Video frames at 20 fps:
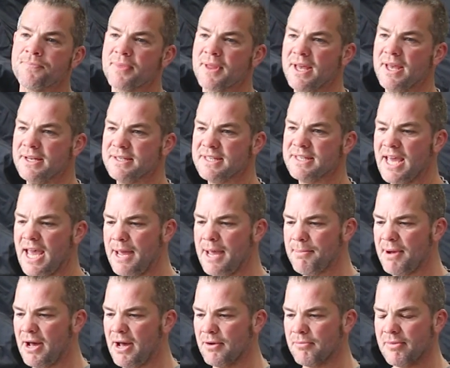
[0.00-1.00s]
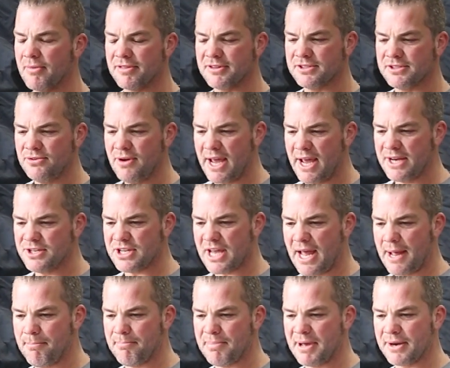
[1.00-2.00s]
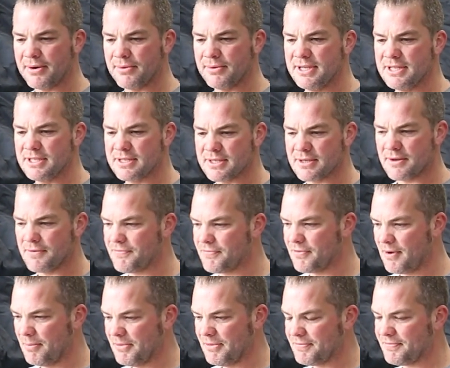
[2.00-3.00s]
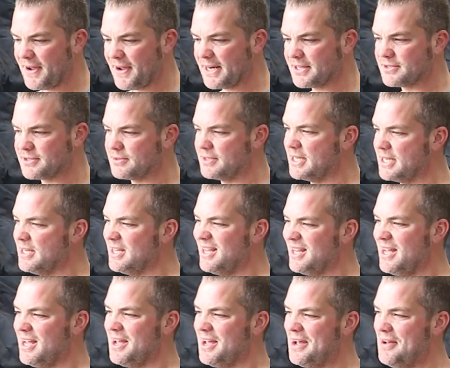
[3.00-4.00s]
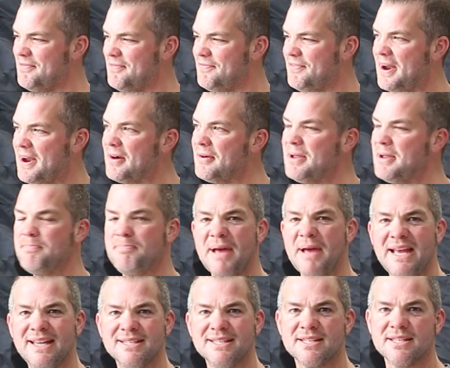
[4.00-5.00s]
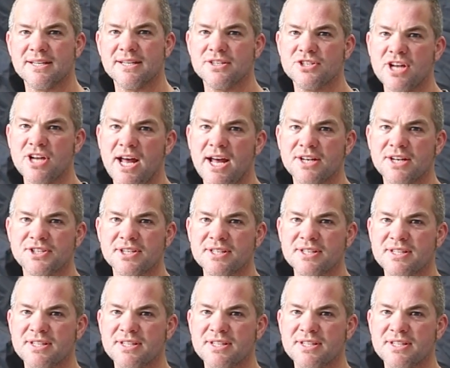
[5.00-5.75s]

It came out with 2 AGM batteries from the factory, a very basic charging